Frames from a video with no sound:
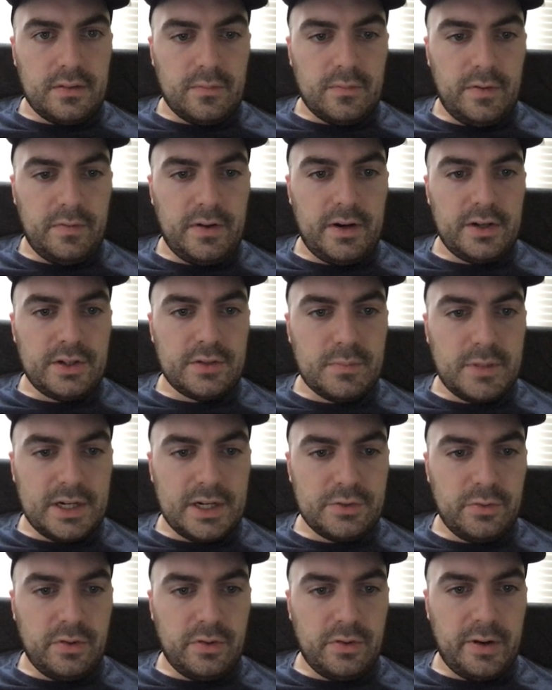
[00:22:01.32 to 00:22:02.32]
We finished
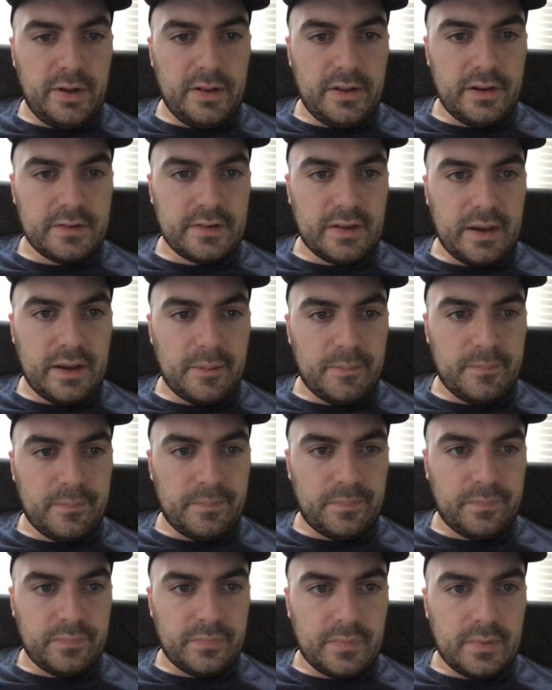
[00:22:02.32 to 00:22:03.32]
module 3, it looks like.
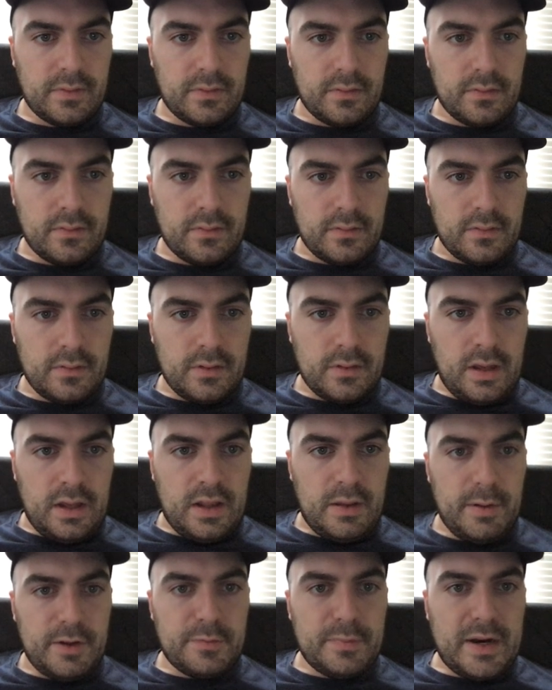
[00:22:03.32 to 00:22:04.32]

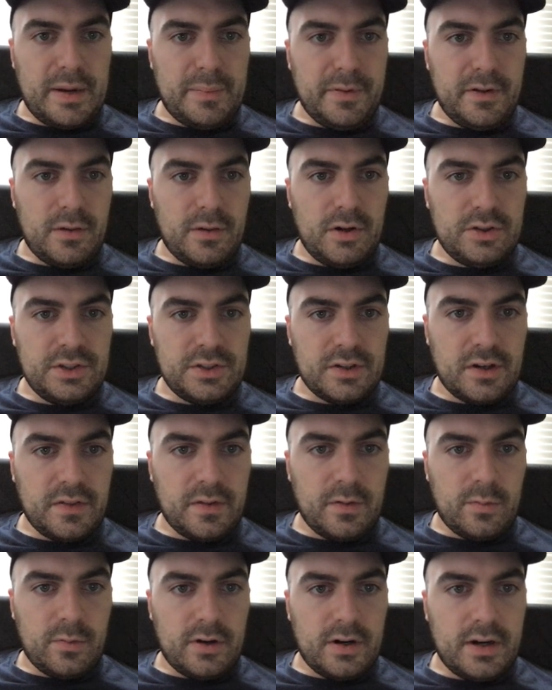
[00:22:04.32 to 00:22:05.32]
The most popular emojis are the
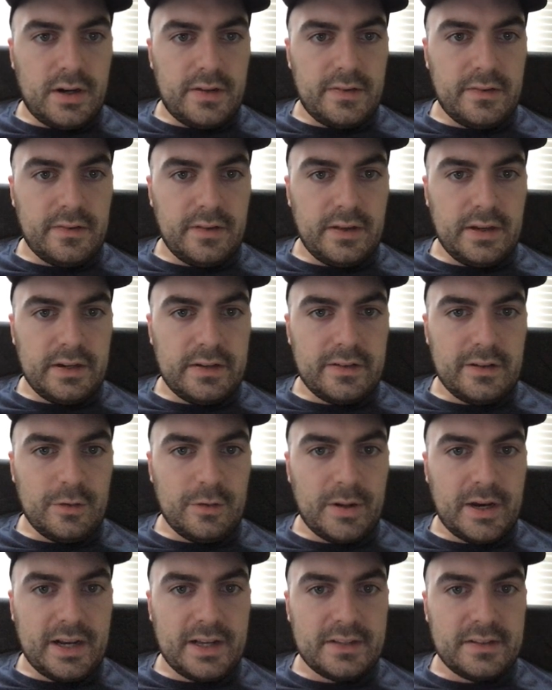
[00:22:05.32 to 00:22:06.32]
ones linked to
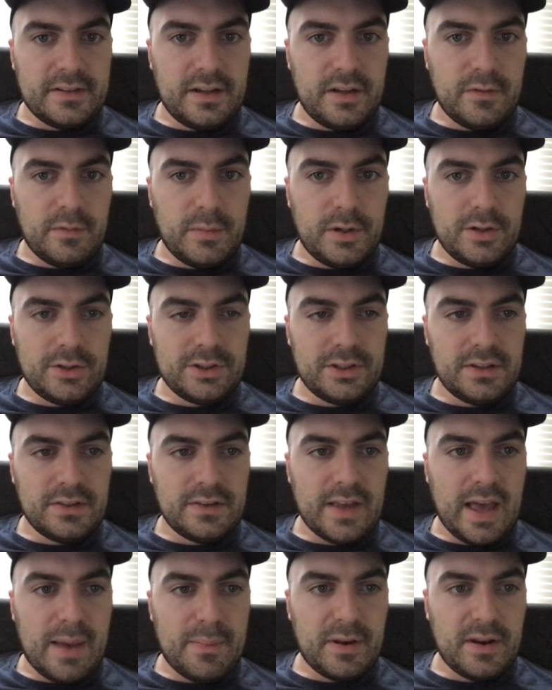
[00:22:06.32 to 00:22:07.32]
positive emotions,
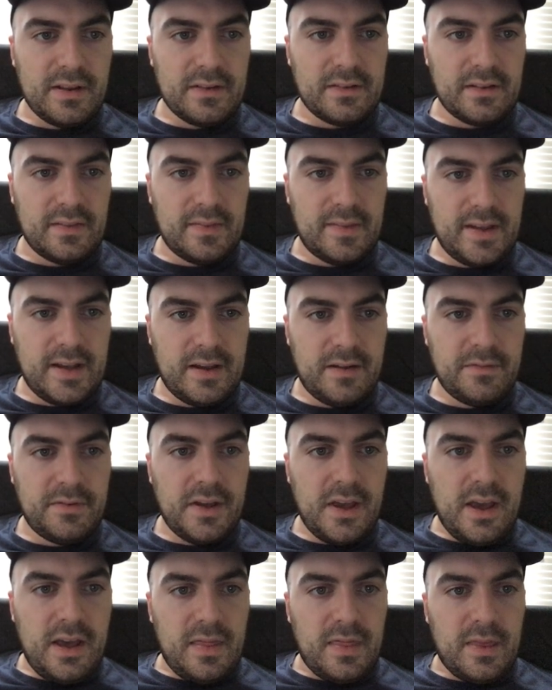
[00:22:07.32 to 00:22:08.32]
happiness, and love.
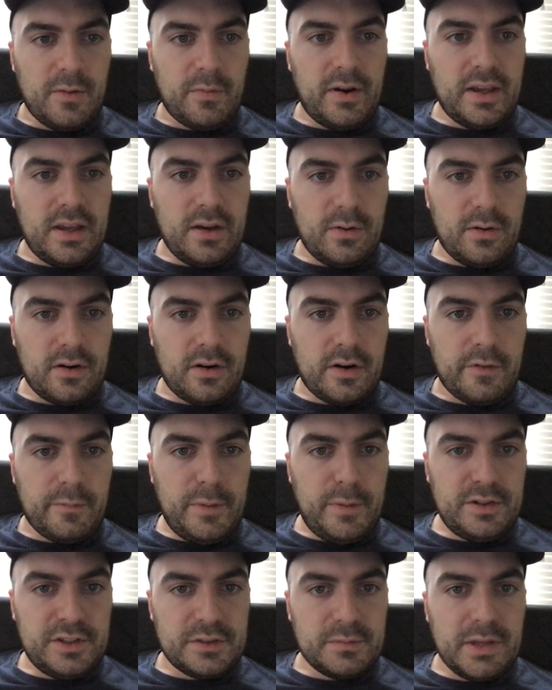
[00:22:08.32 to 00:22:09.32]
The ranking order of
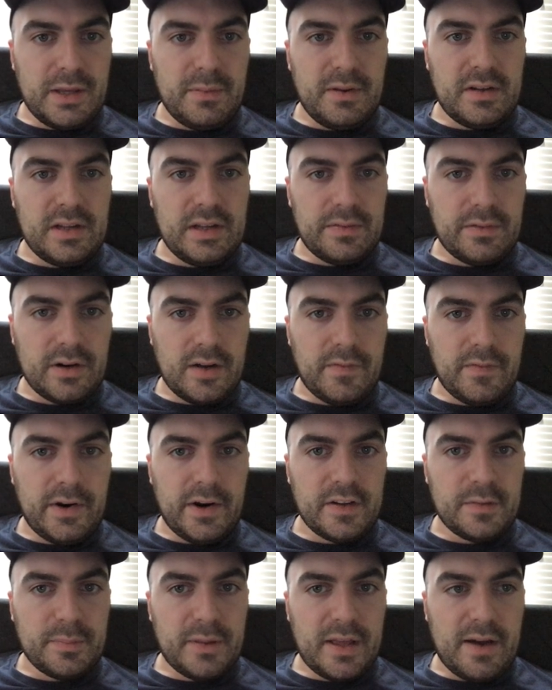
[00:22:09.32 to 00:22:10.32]
emojis may be different on
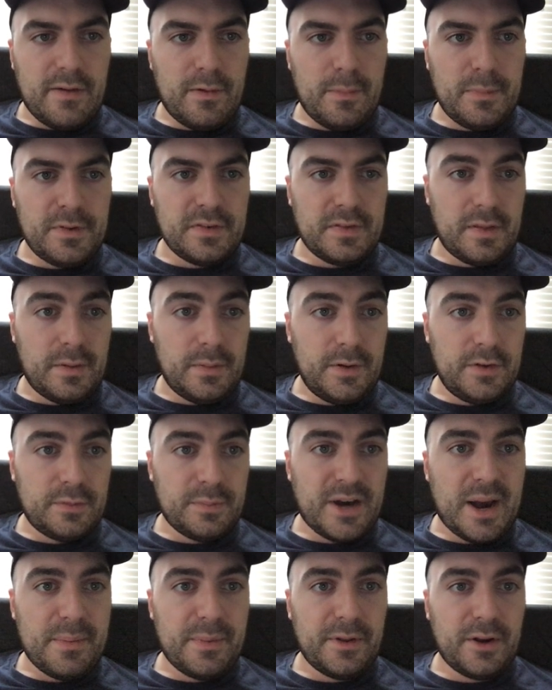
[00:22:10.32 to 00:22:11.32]
various platforms, but the most
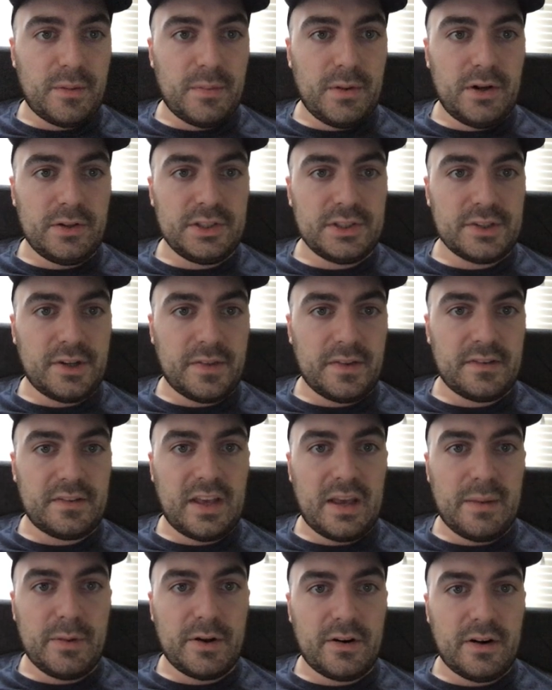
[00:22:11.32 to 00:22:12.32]
popular emojis are the
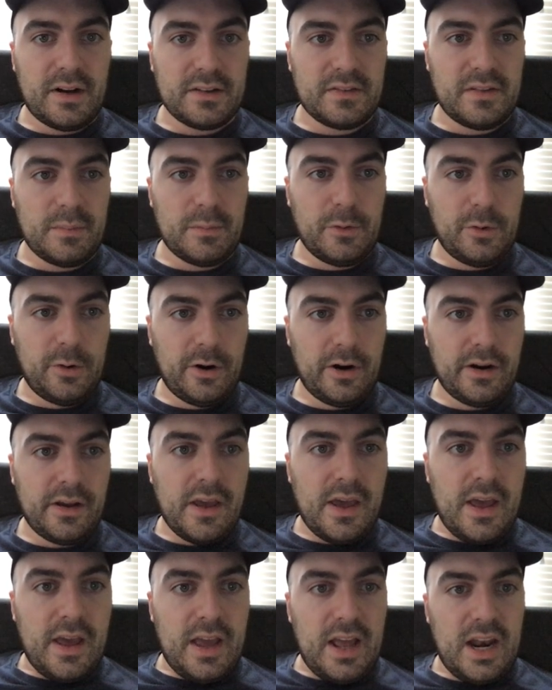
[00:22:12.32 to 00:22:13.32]
same across the board.
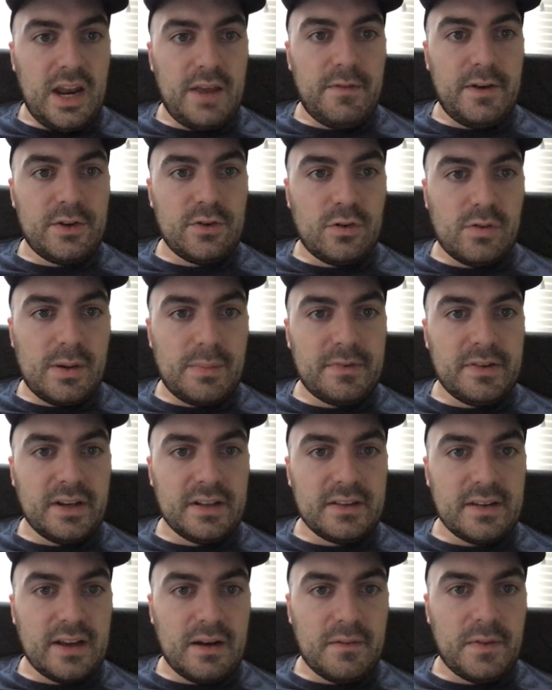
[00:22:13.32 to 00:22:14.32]
Individual websites
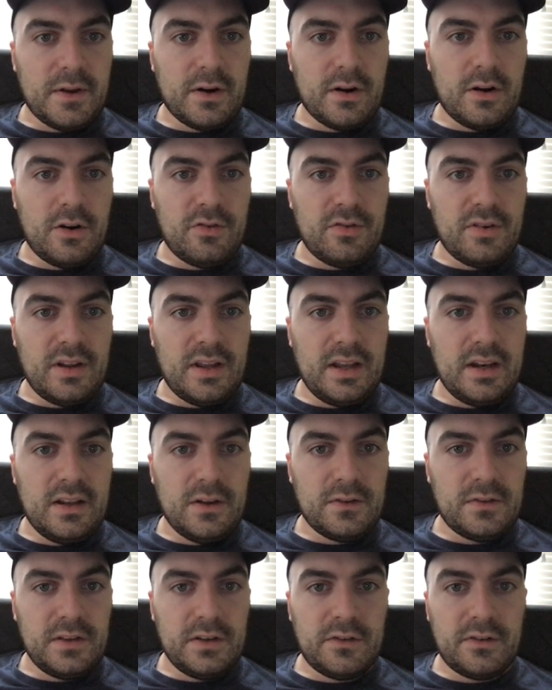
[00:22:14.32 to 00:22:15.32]
have their own
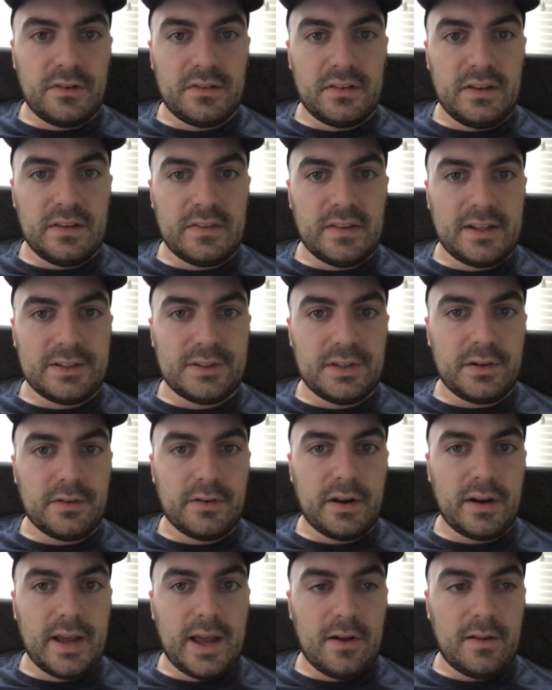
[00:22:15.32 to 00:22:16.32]
idiosyncrasies that
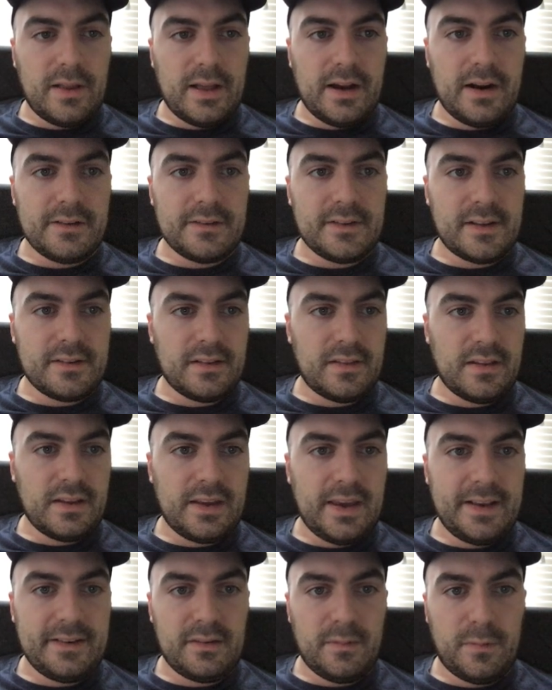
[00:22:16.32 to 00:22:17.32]
generate outliers, as in the
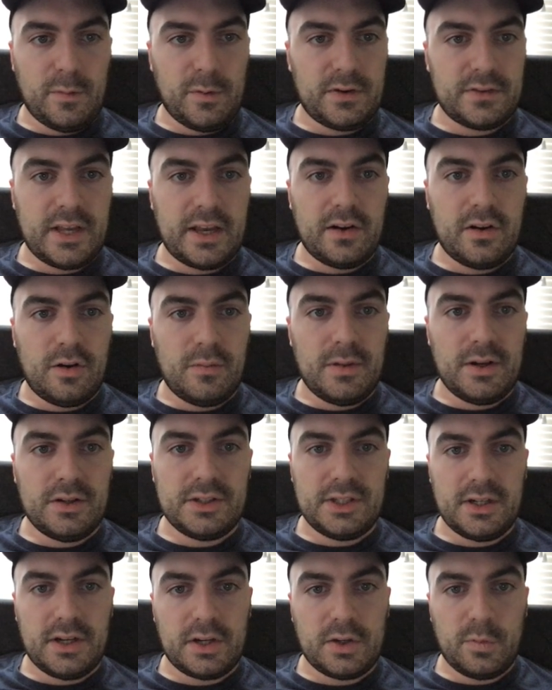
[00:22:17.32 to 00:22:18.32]
case of the recycle
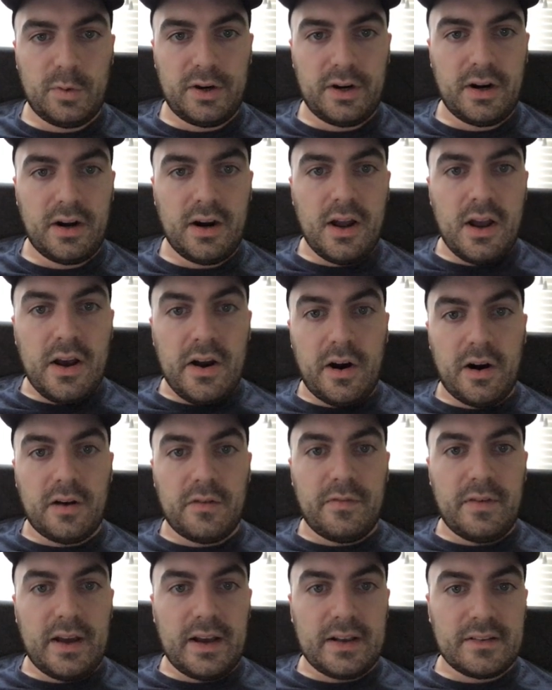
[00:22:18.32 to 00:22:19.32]
emoji on Twitter.
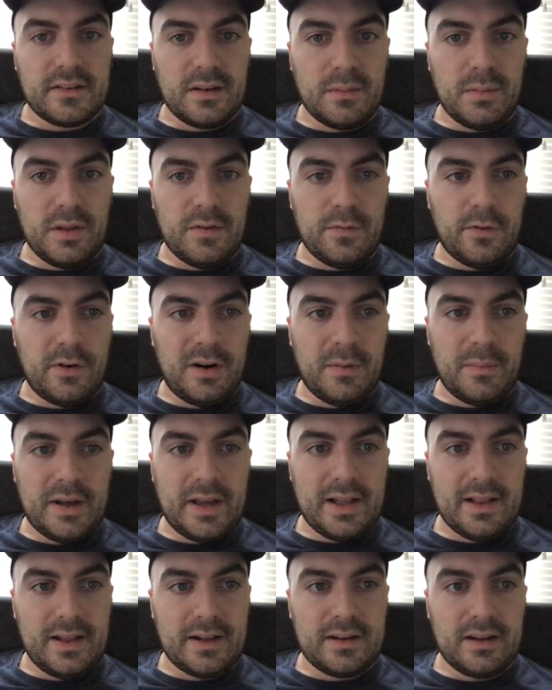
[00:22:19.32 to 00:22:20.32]
Artifacts can be avoided by
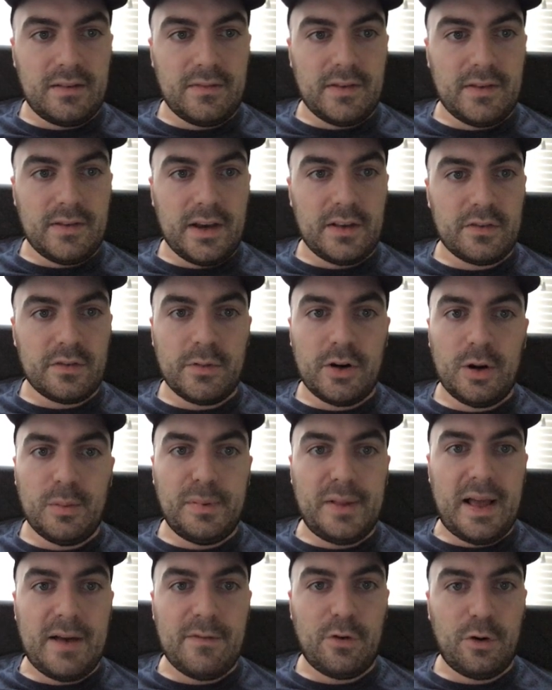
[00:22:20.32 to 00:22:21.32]
collecting values from all
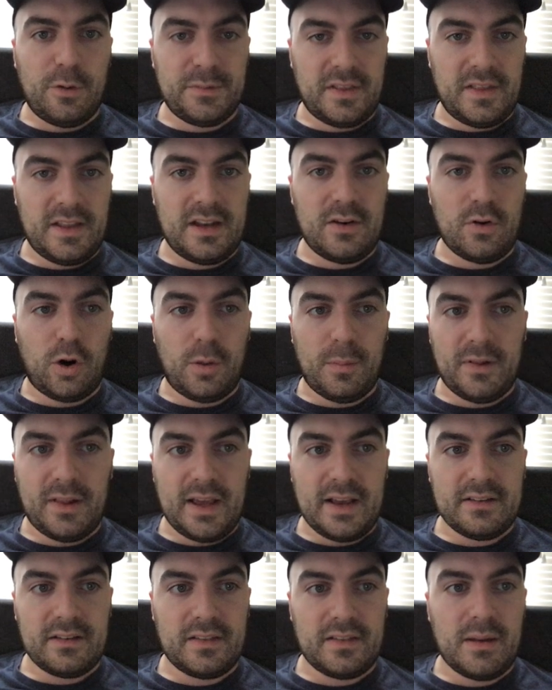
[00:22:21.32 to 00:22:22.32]
platforms and then
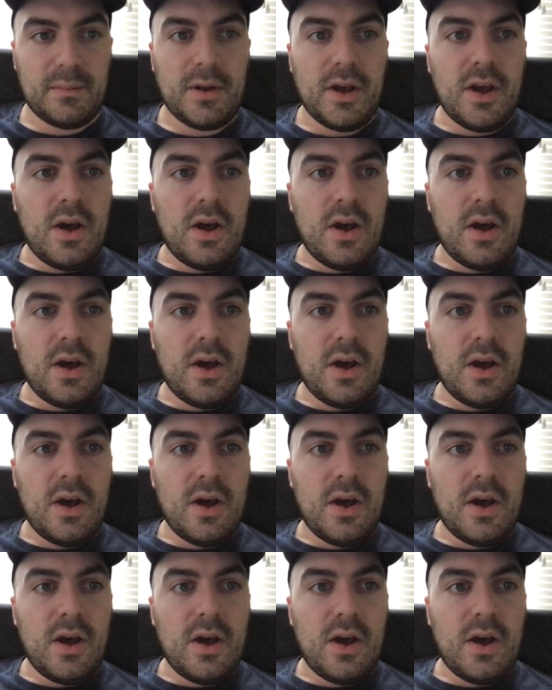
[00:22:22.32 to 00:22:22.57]
normalizing them.